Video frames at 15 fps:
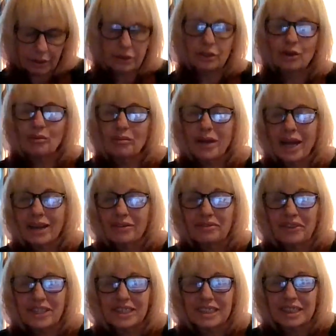Don't
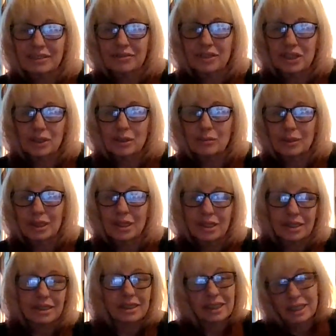manifest it if it don't
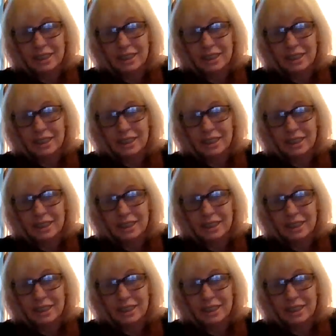belong to you,